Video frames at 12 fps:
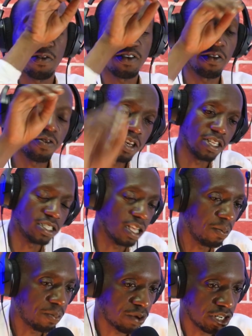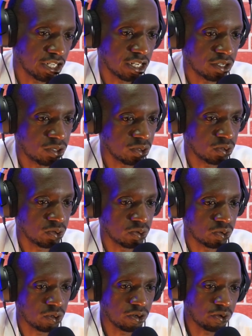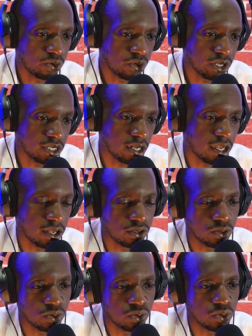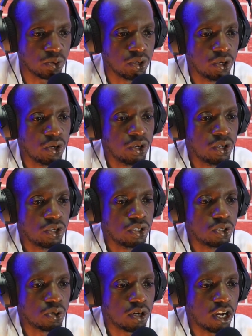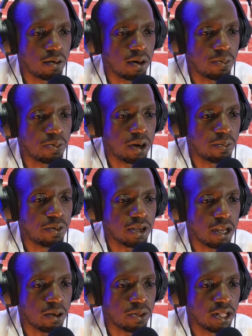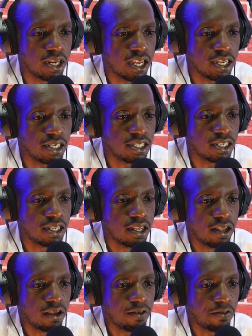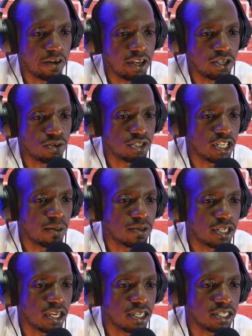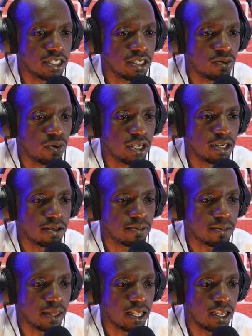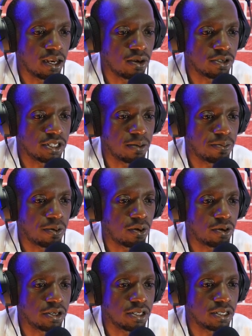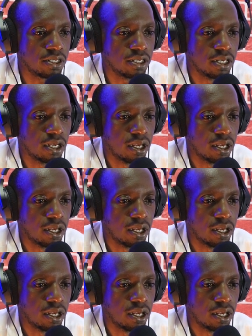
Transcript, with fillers: after feeling some pressure to retreat uh, to to come up uh, bring up the knight, fell into some tactic when he lost a pawn.